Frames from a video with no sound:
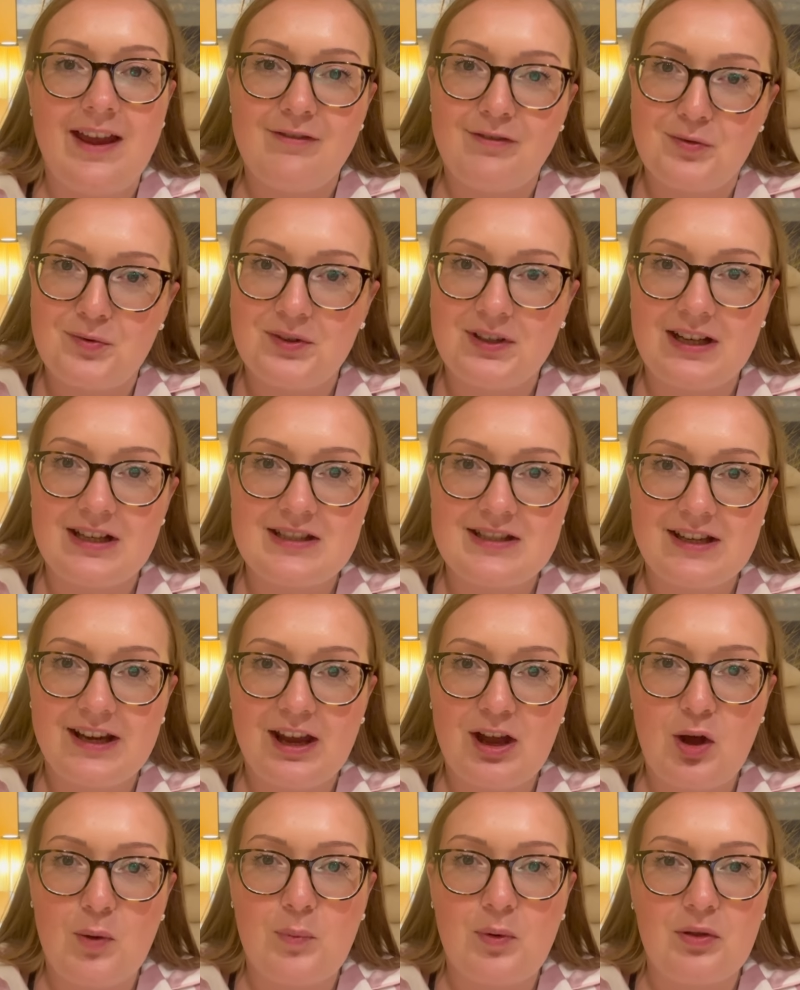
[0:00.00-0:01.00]
everyone had to
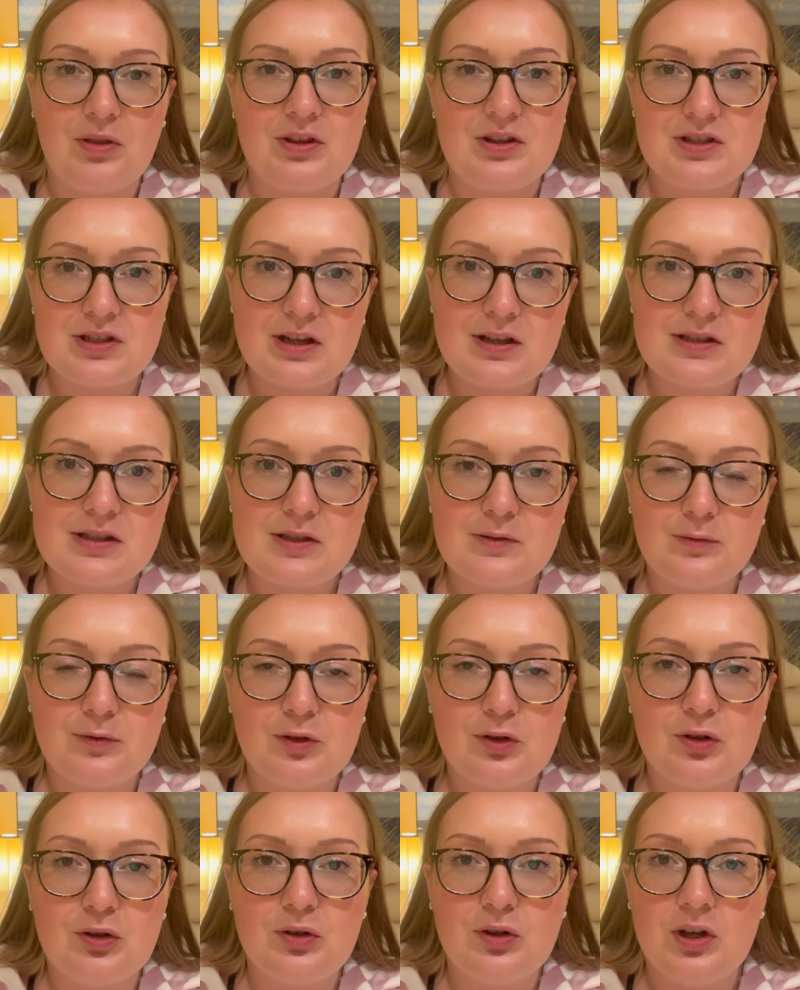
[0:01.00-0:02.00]
get up on the dance
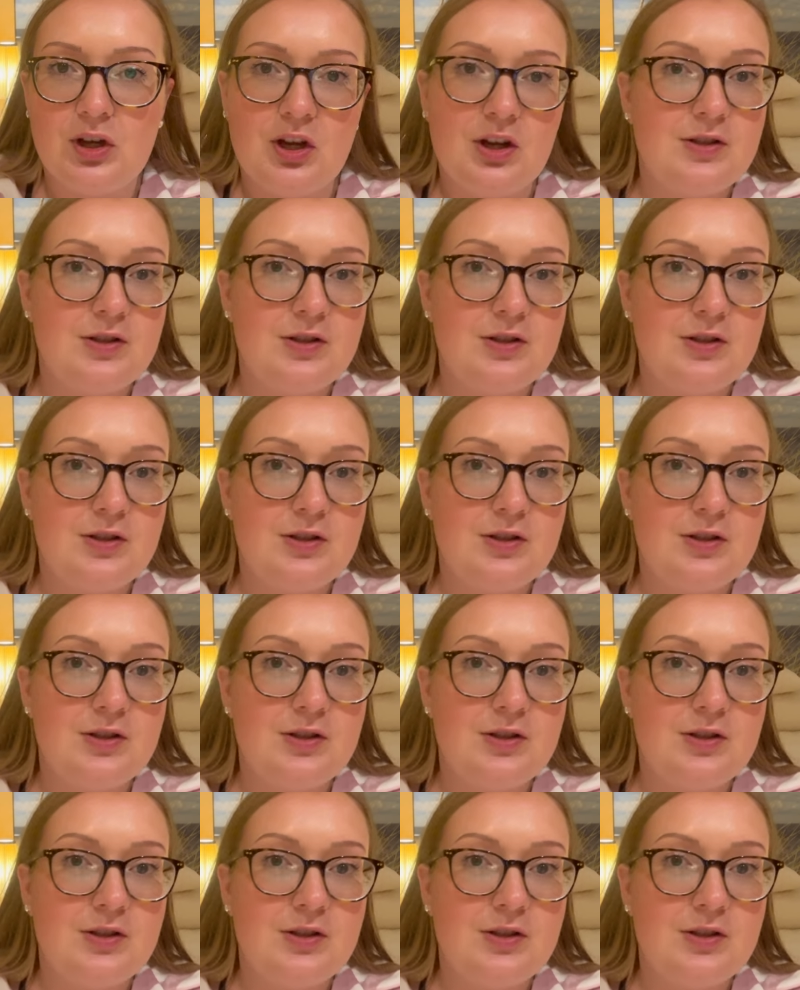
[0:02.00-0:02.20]
floor,